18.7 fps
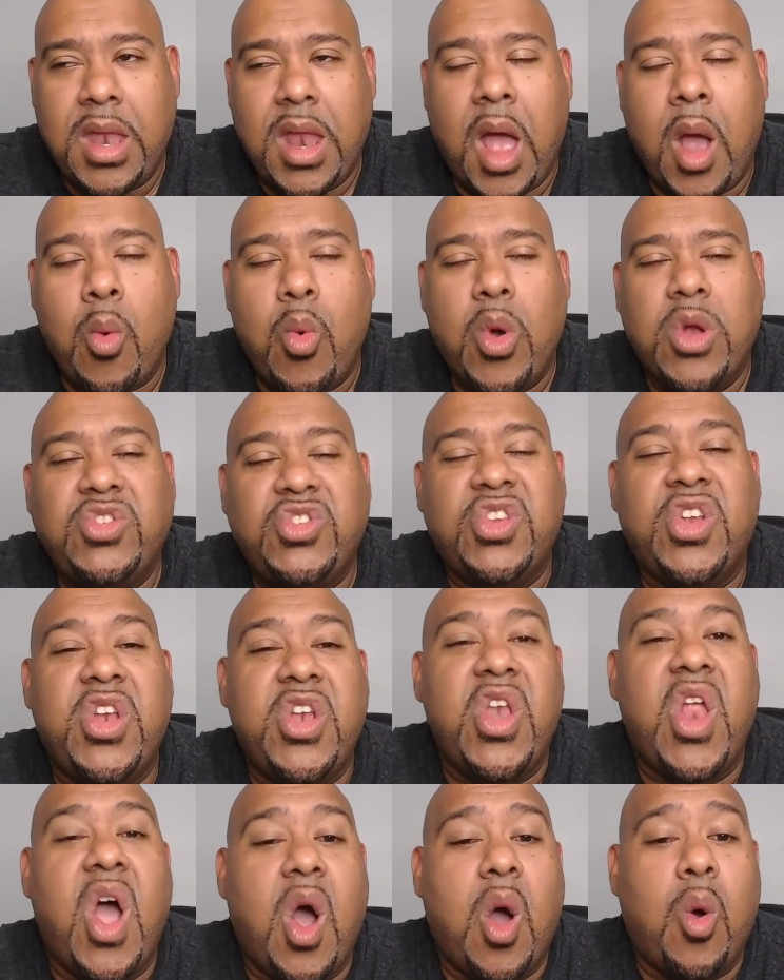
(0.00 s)
want you to
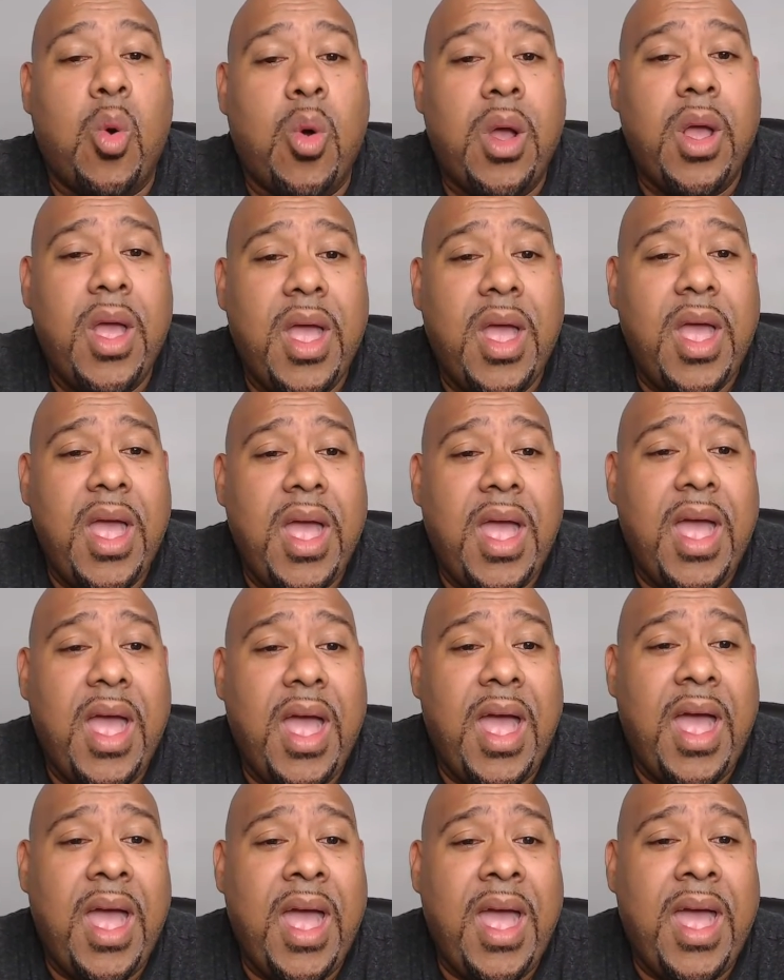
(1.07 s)
know,
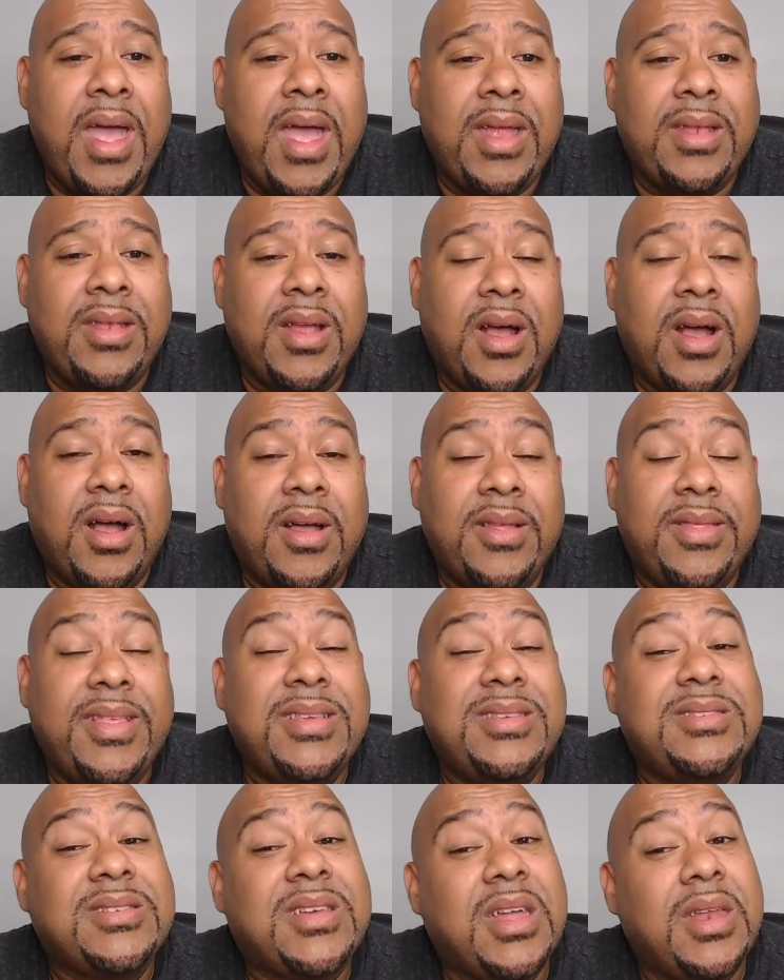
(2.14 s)
and
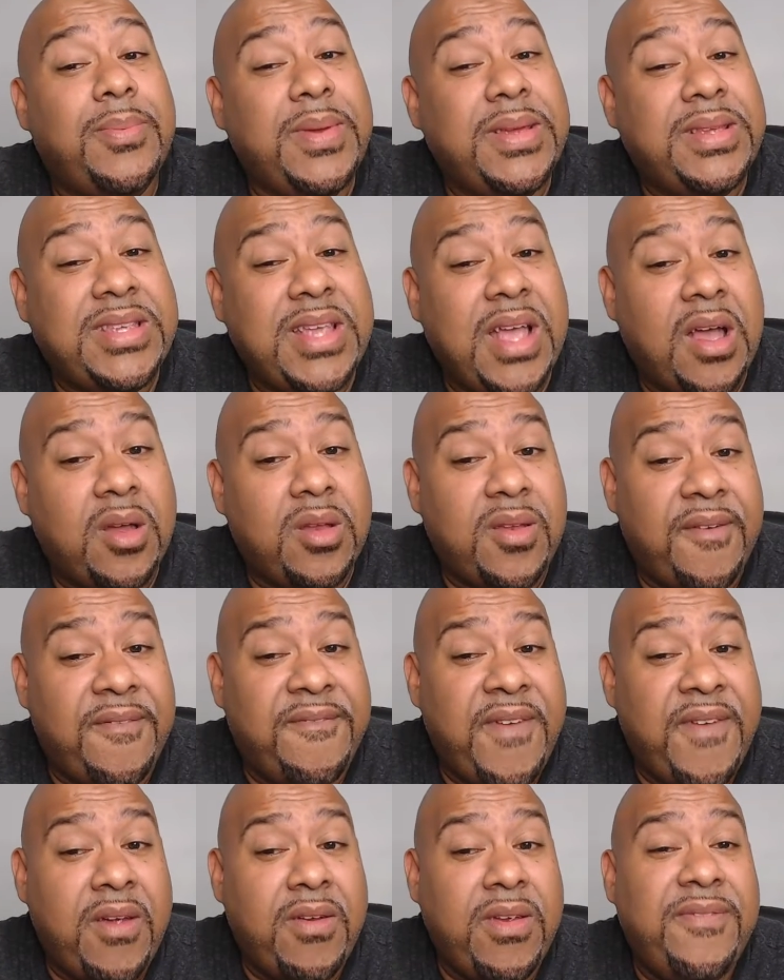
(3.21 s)
this is going to sound
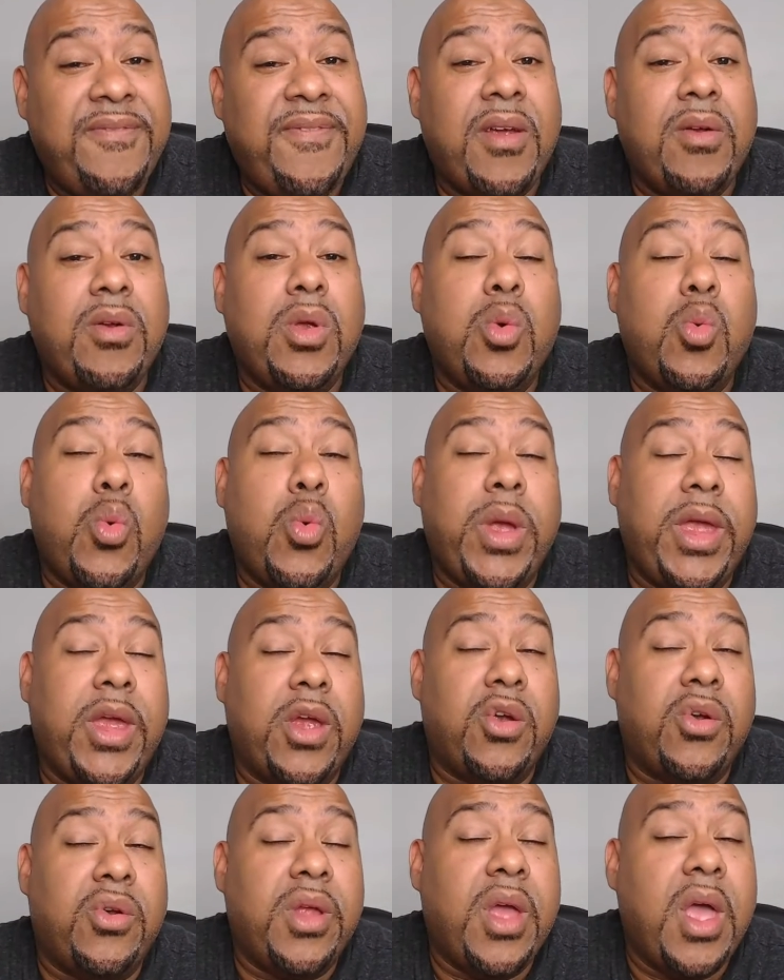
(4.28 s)
very, very
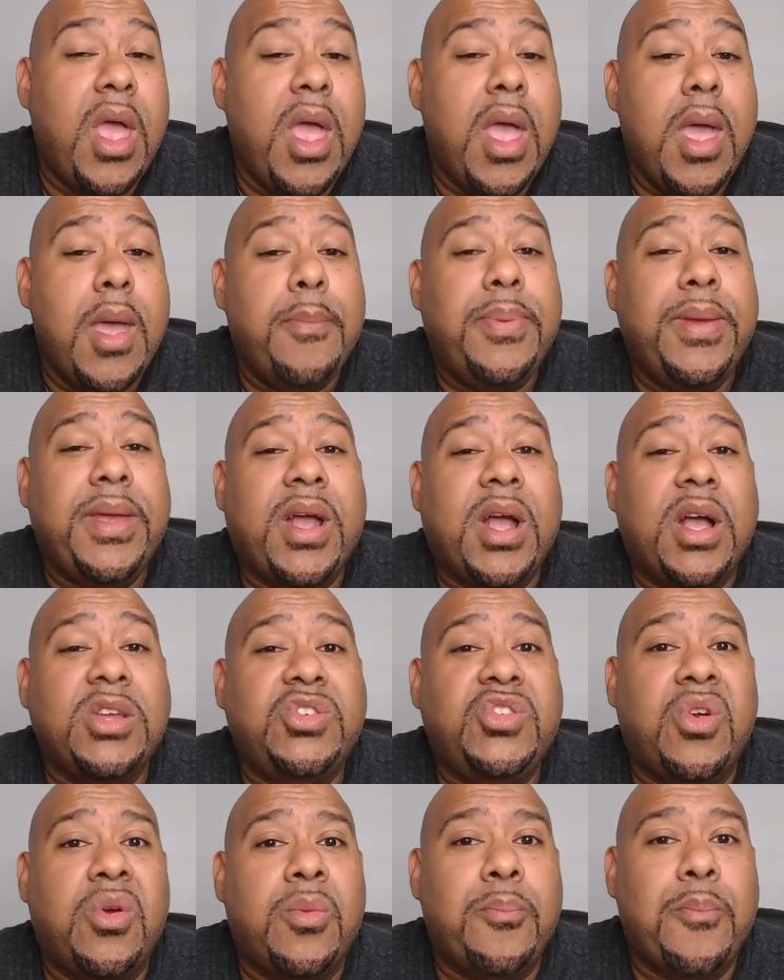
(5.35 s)
weird
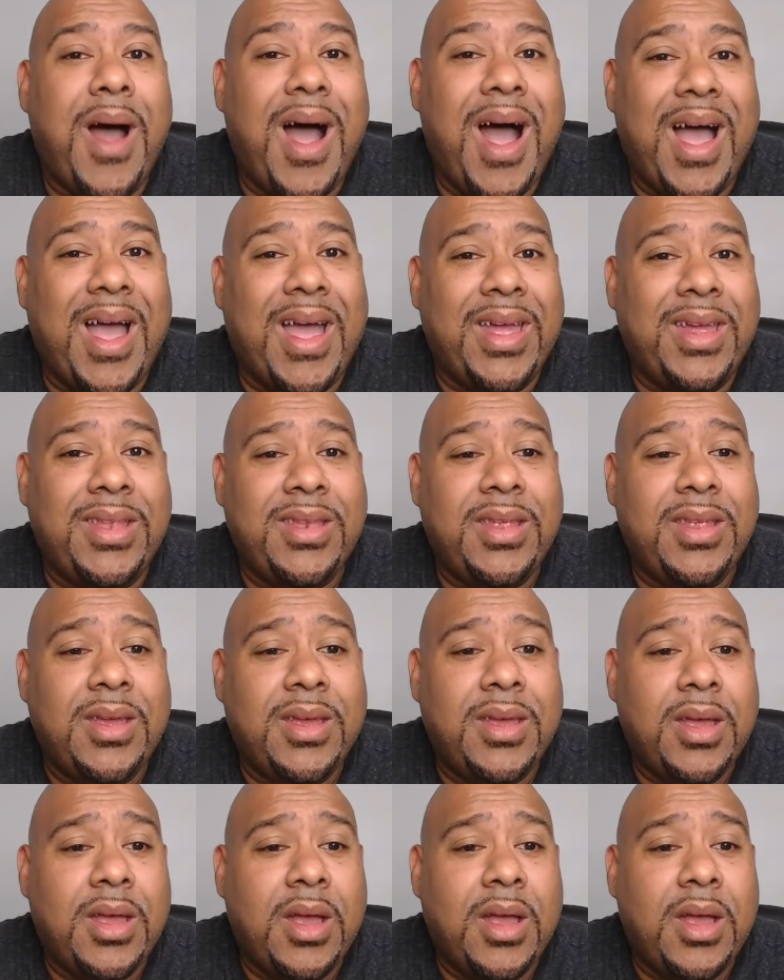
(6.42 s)
because your mind.